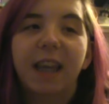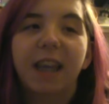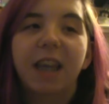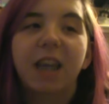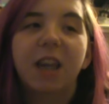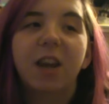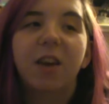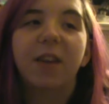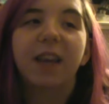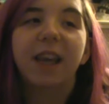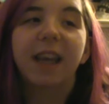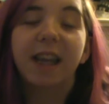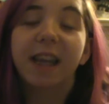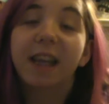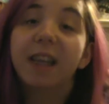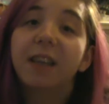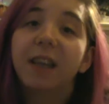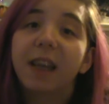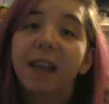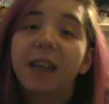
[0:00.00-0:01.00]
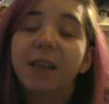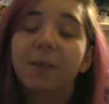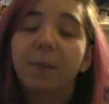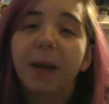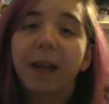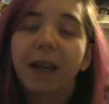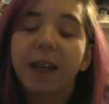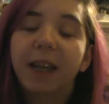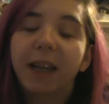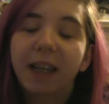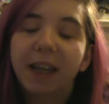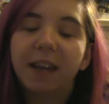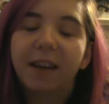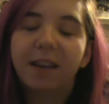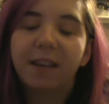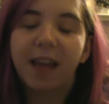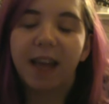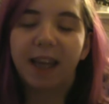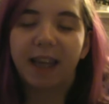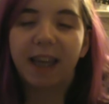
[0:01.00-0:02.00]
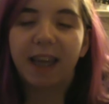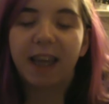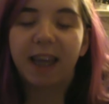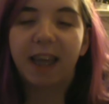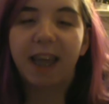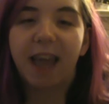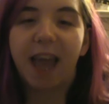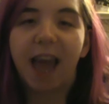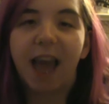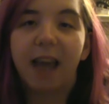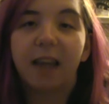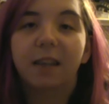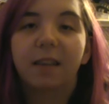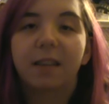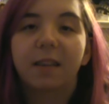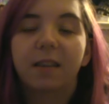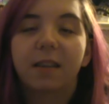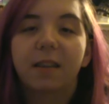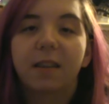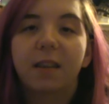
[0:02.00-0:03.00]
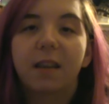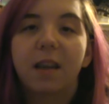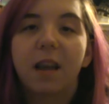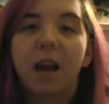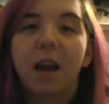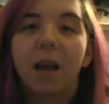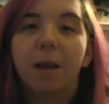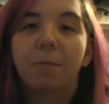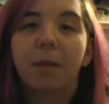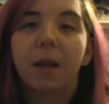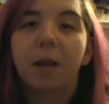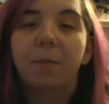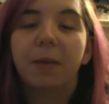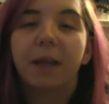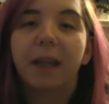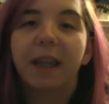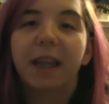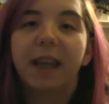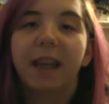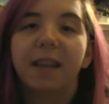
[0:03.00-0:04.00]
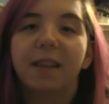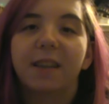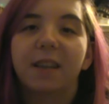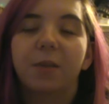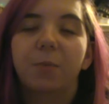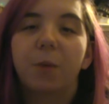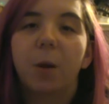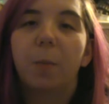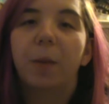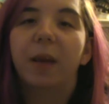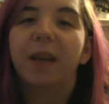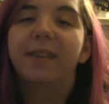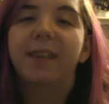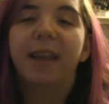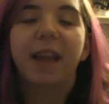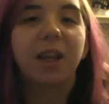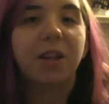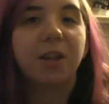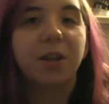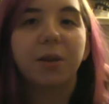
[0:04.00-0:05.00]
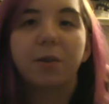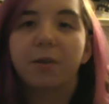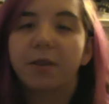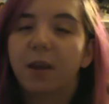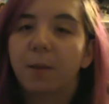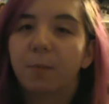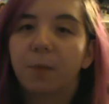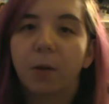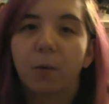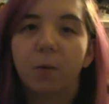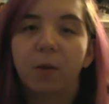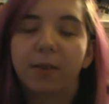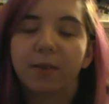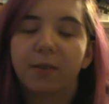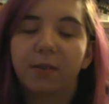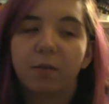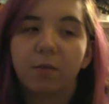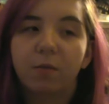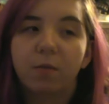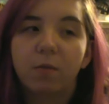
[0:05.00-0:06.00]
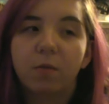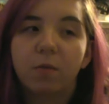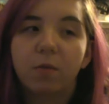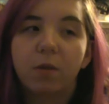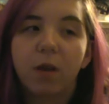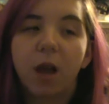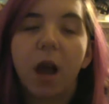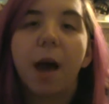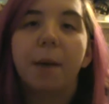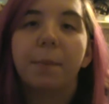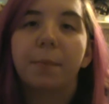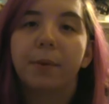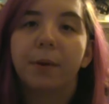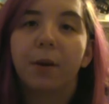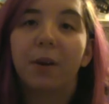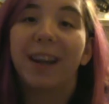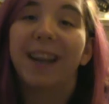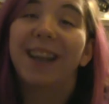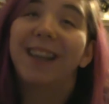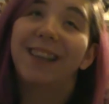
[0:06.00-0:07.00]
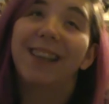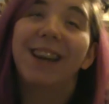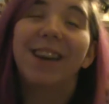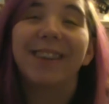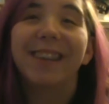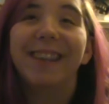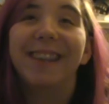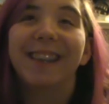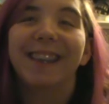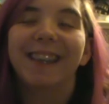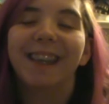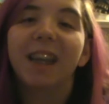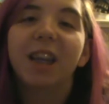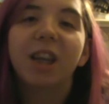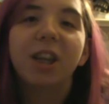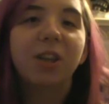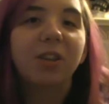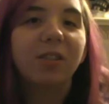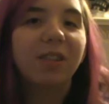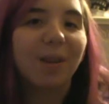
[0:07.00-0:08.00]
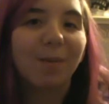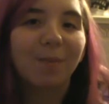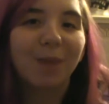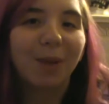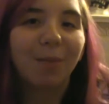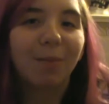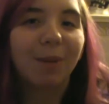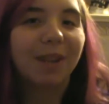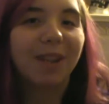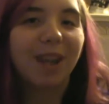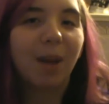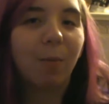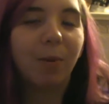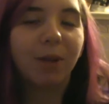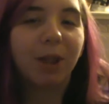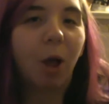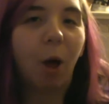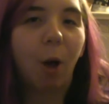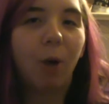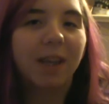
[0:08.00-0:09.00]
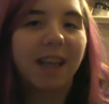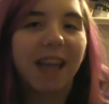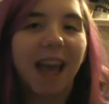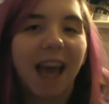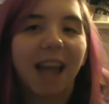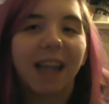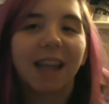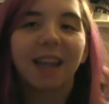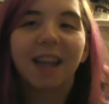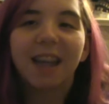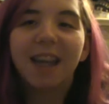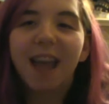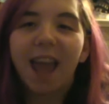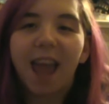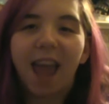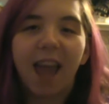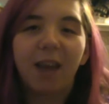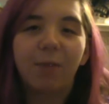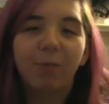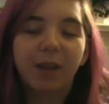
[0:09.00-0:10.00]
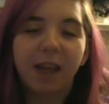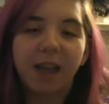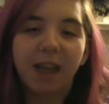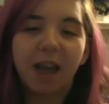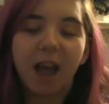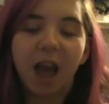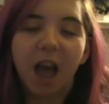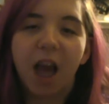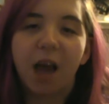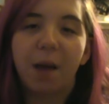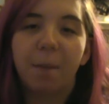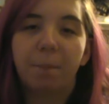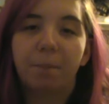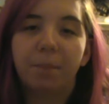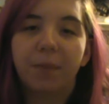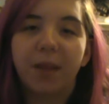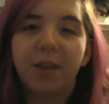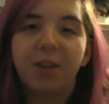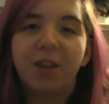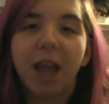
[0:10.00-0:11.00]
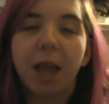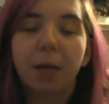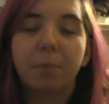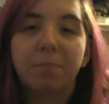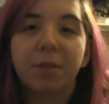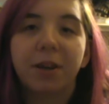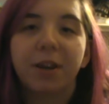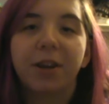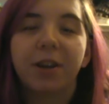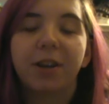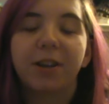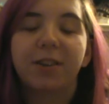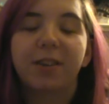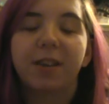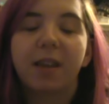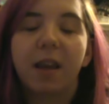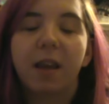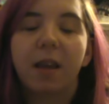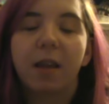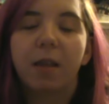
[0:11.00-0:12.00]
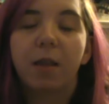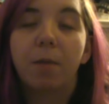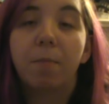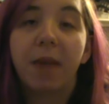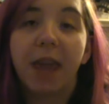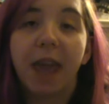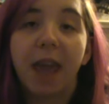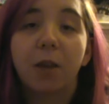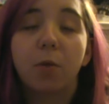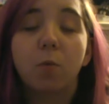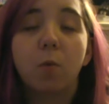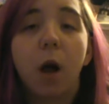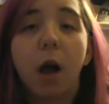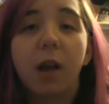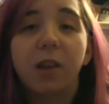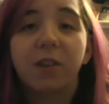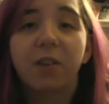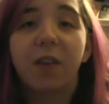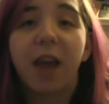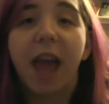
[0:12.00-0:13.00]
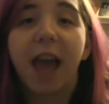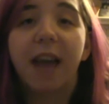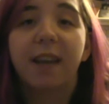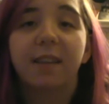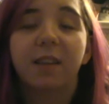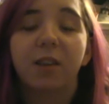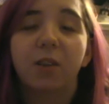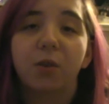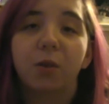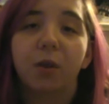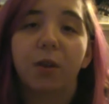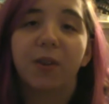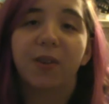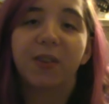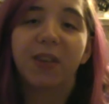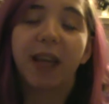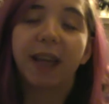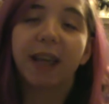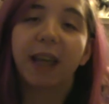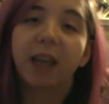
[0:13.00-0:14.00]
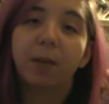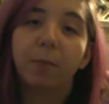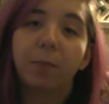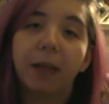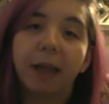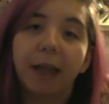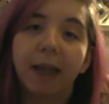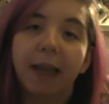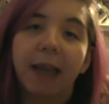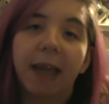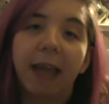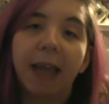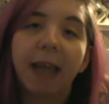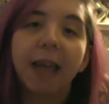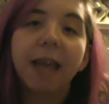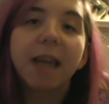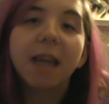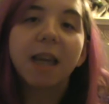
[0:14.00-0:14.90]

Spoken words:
it is very clear that he has abilities as well, because he knew something was up, or at least Tony knew something was up with the hotel. And when Jack murders the man who also has the sort of the psychic ability,